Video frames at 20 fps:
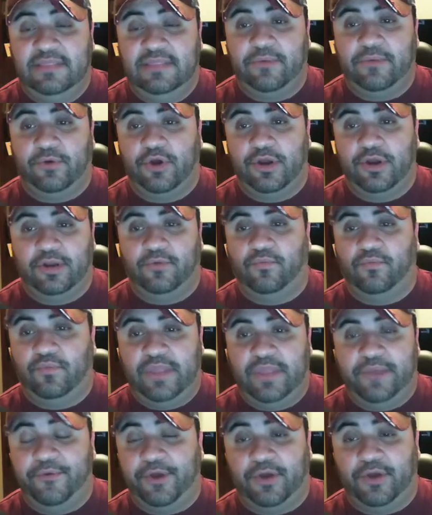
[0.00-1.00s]
were gonna
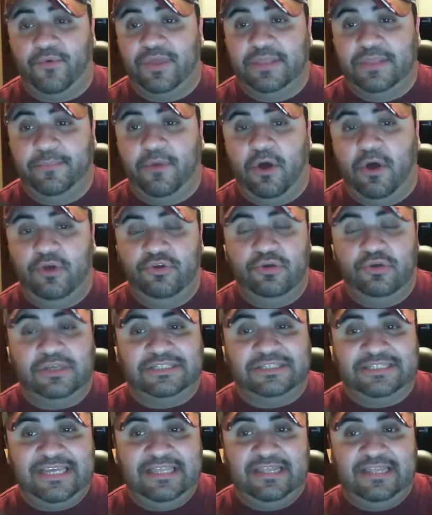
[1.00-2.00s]
run the ball. You could
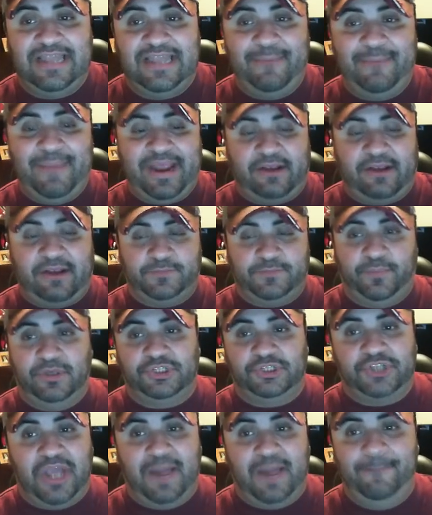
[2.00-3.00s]
see the linebackers
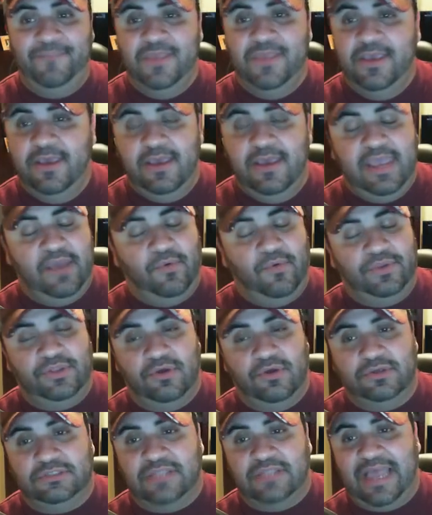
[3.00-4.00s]
push up, and when
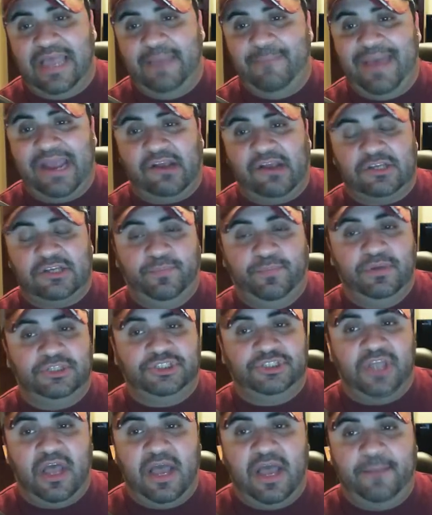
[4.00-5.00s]
those linebackers
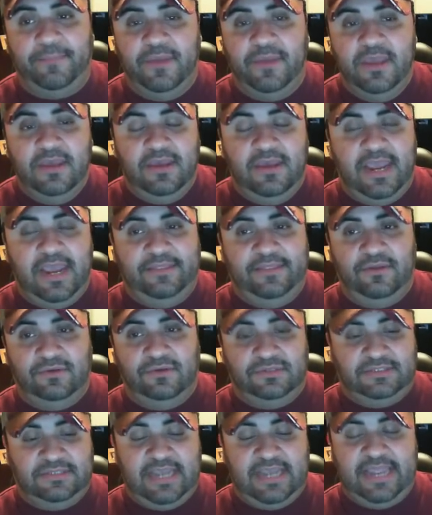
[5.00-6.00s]
pushed up, and
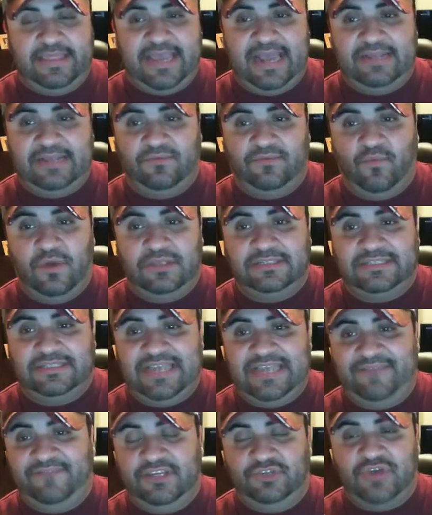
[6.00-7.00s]
that one
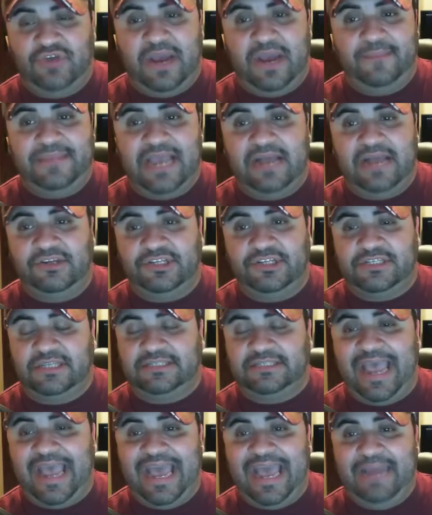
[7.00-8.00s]
safety dropped down just a
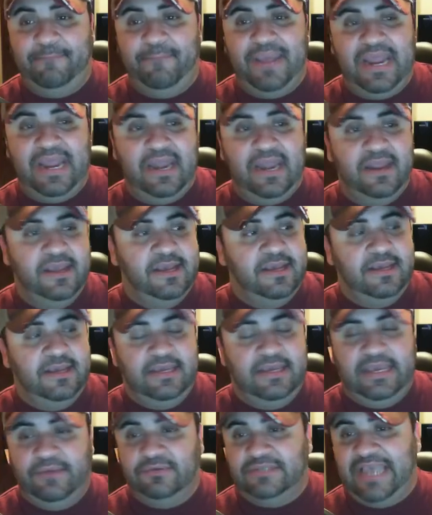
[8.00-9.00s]
tad bit,
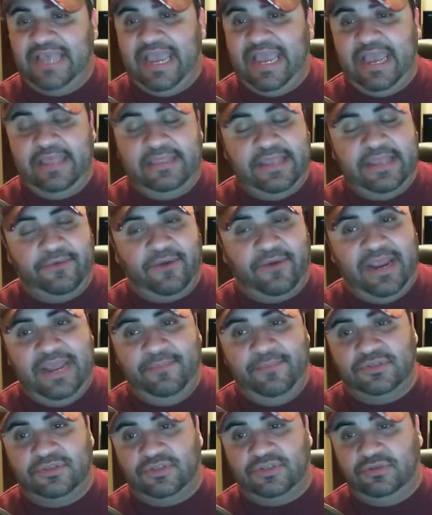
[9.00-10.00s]
they were
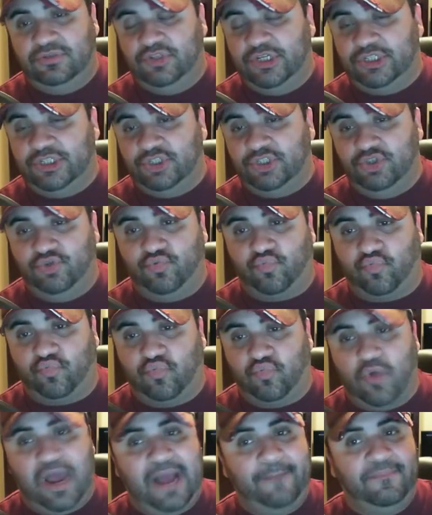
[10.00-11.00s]
able to just
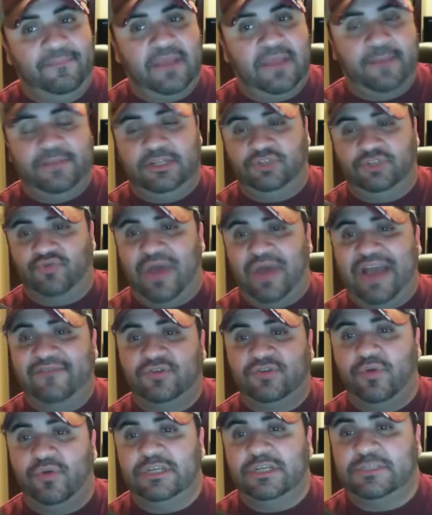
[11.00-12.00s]
drive
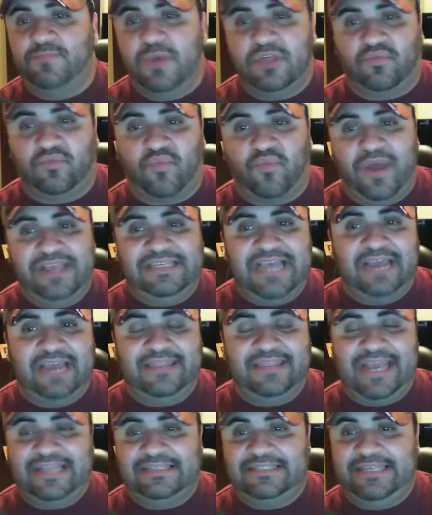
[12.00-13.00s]
Torrey Smith right
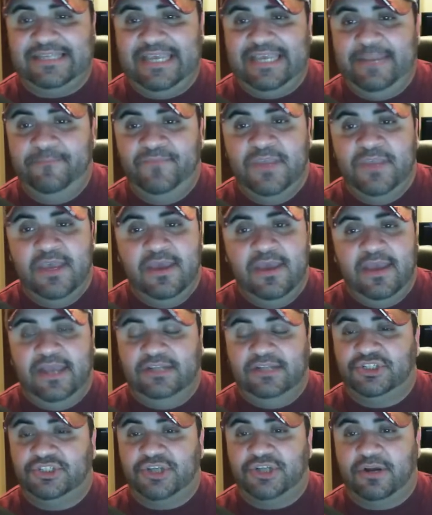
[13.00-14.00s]
down that seam.
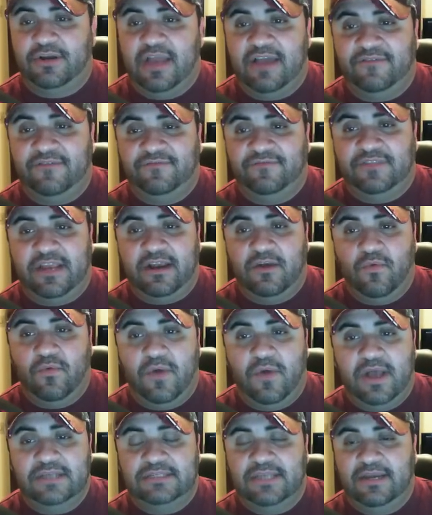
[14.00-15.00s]
And sure enough, there it
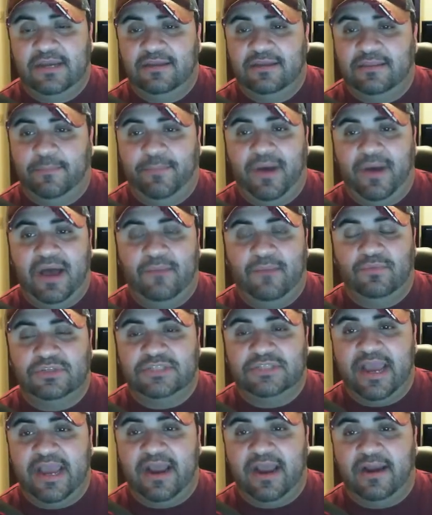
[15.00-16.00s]
was. The bomb was
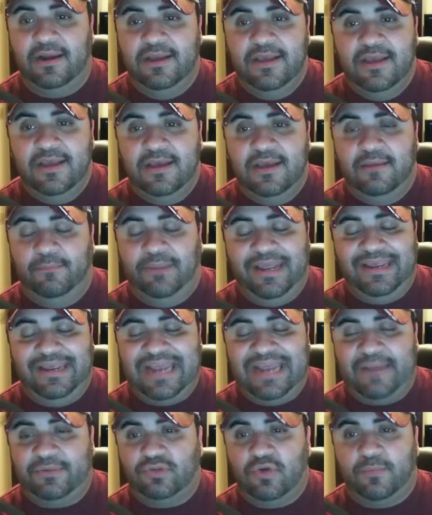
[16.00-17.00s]
there. Blaine
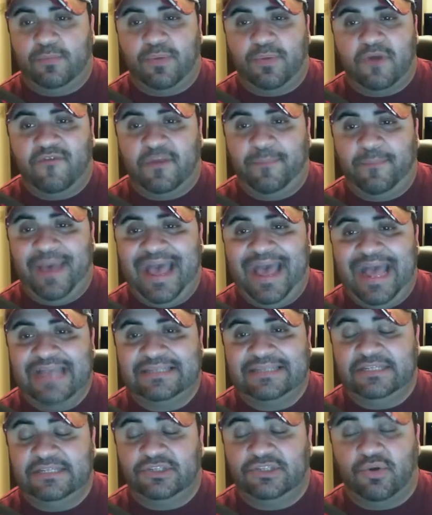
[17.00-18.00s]
Gabbert threw a perfect
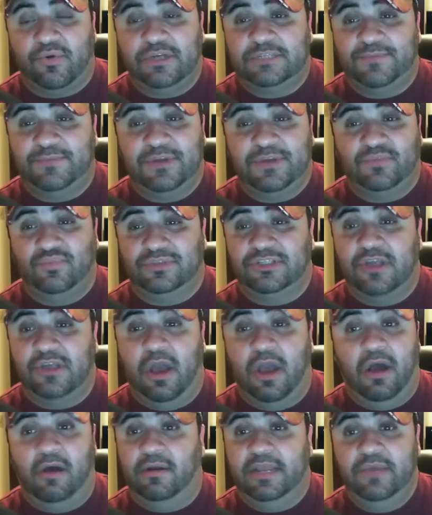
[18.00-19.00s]
pass, and Torrey Smith was
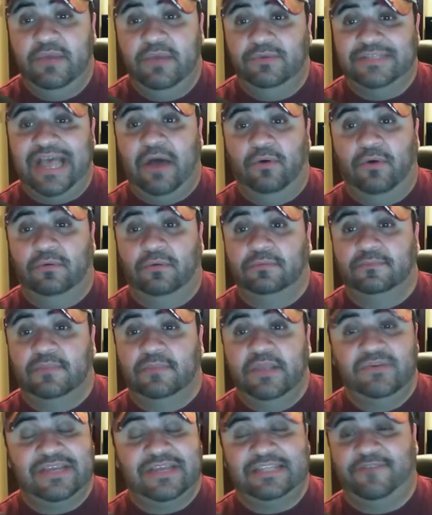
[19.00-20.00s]
gone. He was out. He
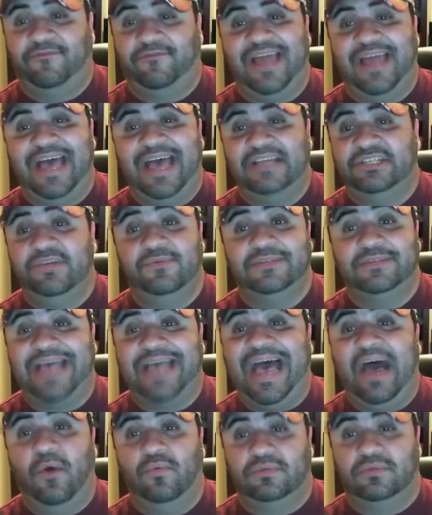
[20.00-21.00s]
was like the Flash. He was
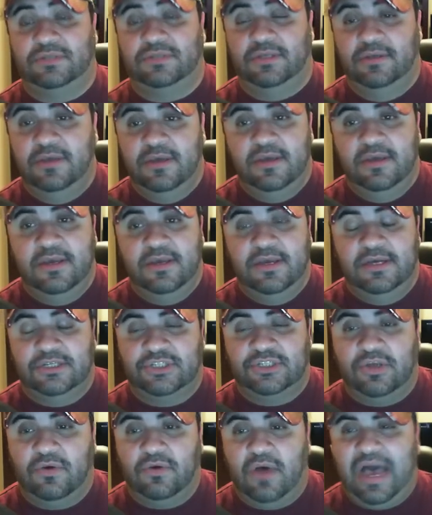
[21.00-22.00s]
out.
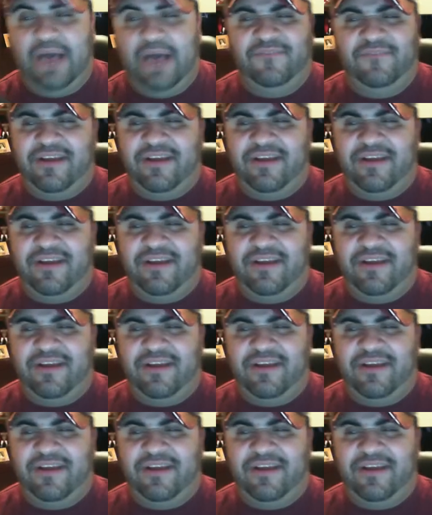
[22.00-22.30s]
So I'm very